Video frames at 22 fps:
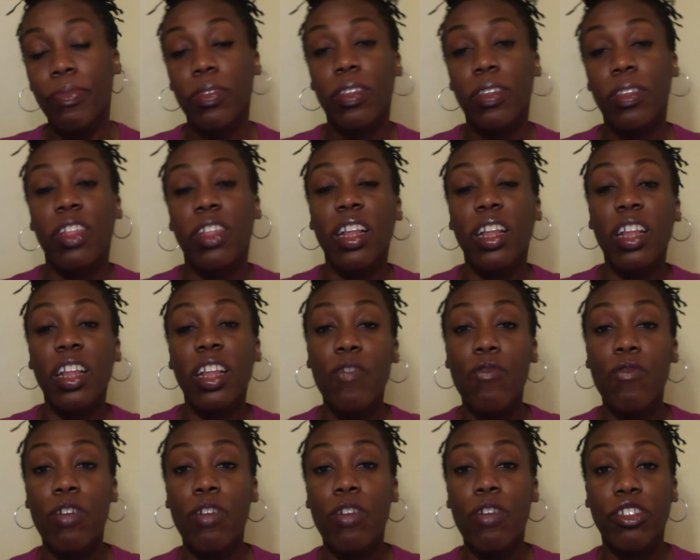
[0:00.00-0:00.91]
The Live
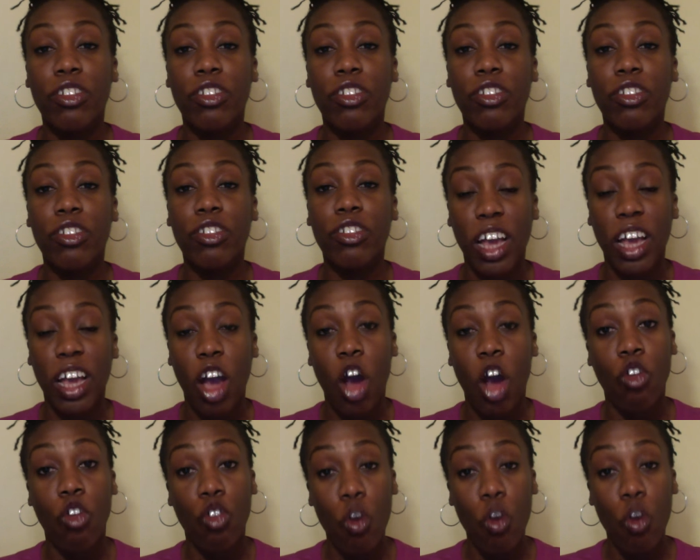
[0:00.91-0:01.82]
Richer, like our
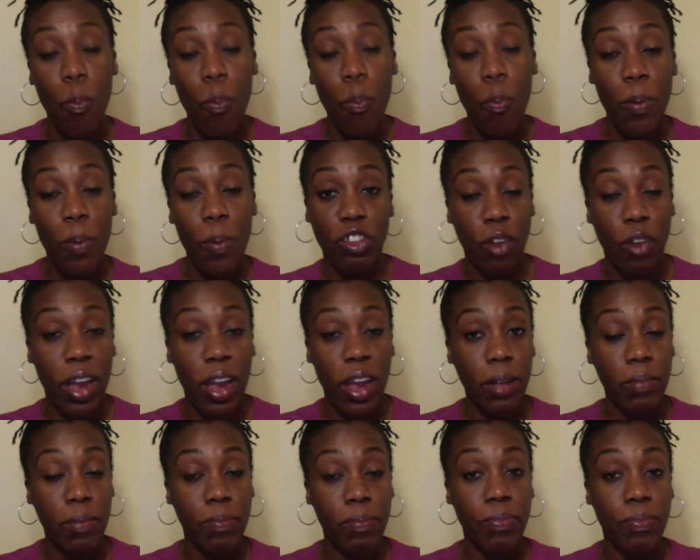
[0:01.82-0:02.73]
group is great,
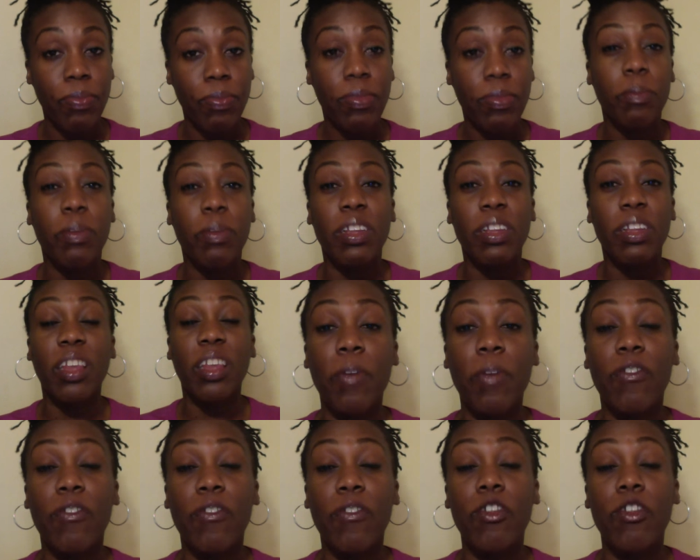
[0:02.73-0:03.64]
but
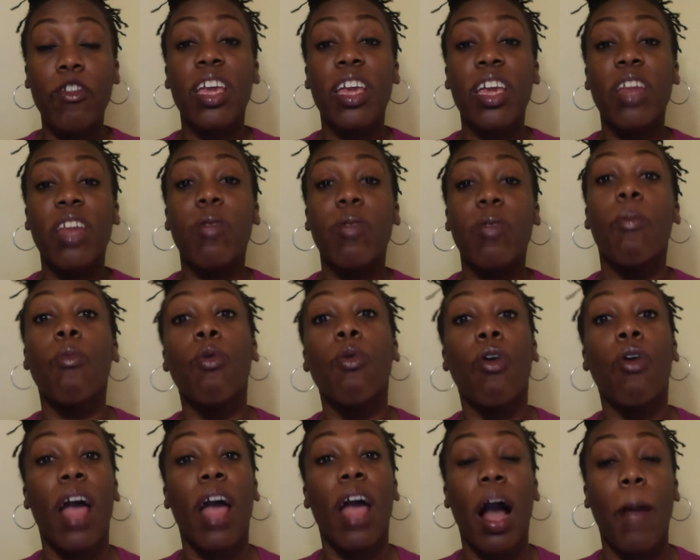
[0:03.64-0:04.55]
of you need
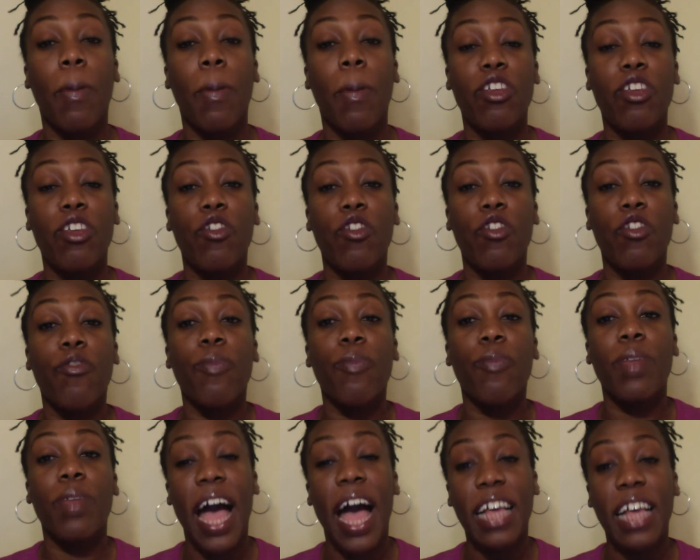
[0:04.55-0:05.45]
more help. And you've been
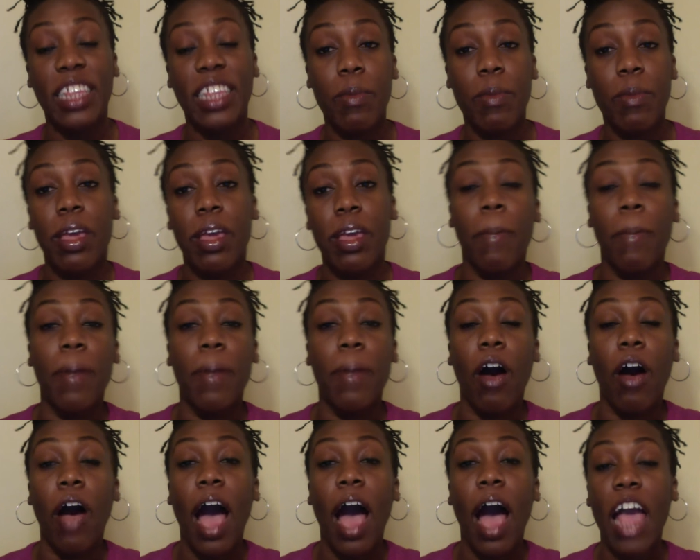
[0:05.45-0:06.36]
asking me
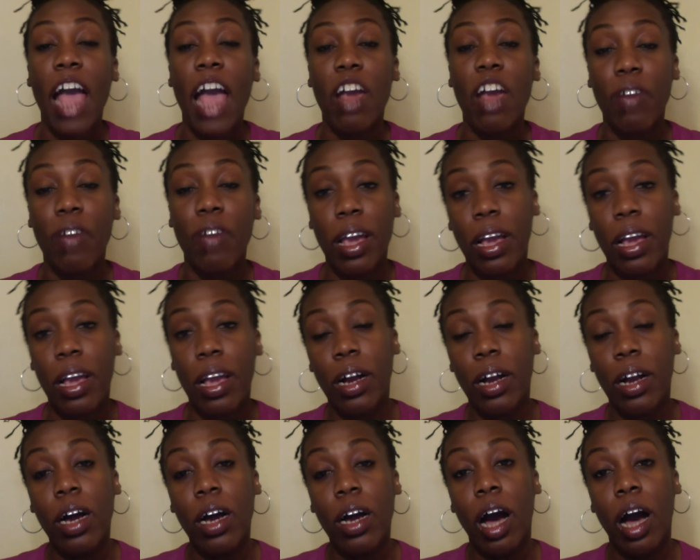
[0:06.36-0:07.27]
about
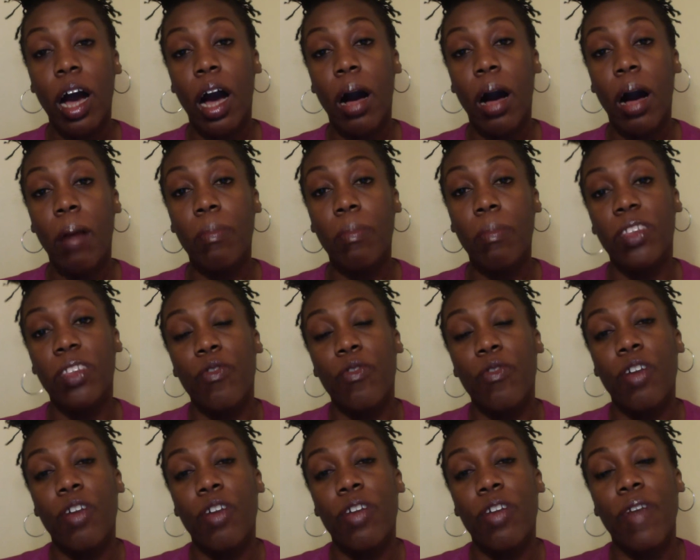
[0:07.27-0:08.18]
hiring
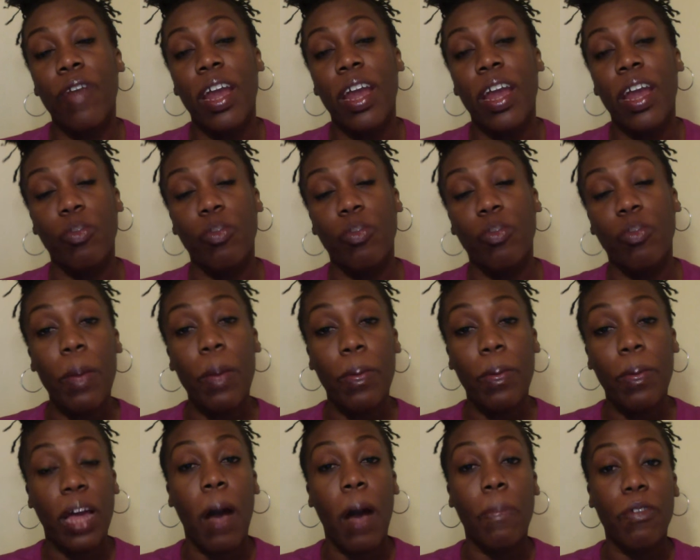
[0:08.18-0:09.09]
different financial people
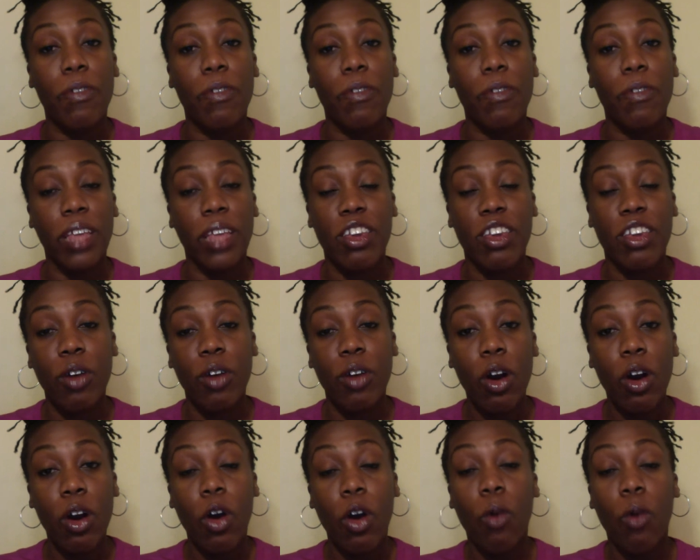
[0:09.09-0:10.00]
to help you take
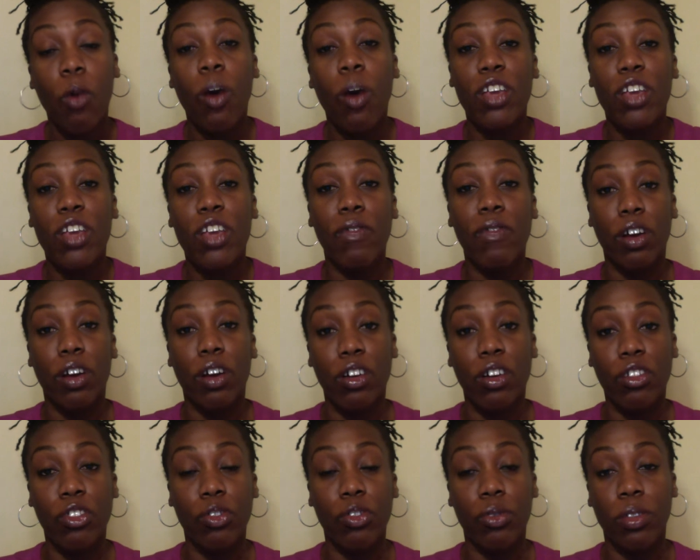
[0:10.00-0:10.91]
what you've
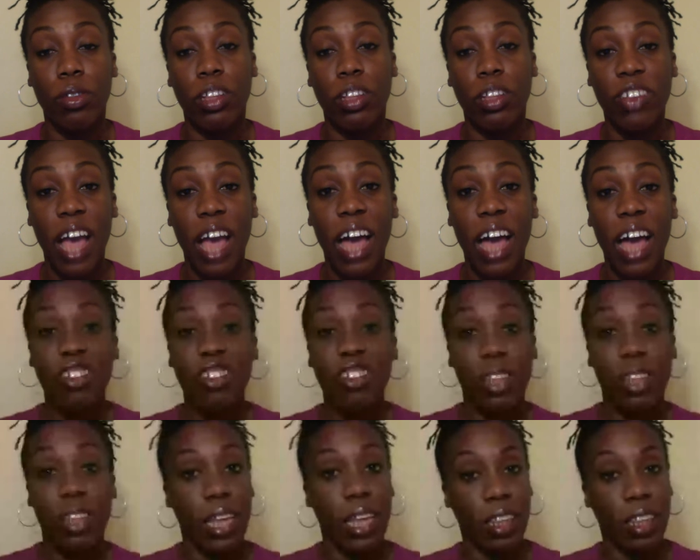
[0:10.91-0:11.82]
learned during the challenge to
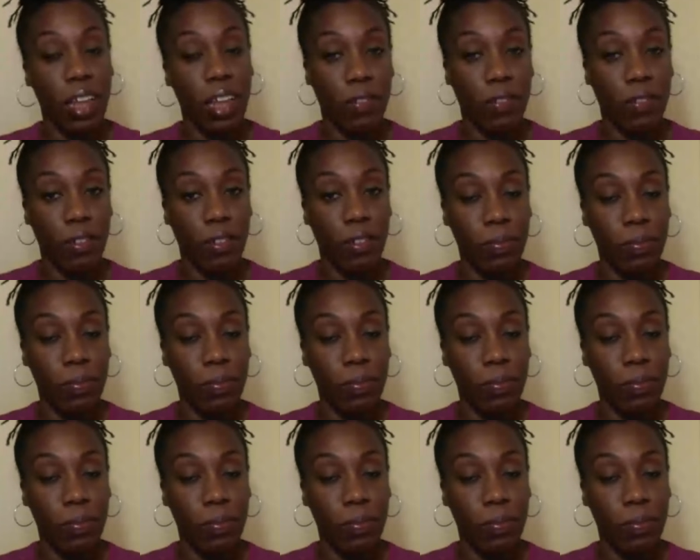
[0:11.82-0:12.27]
the next level.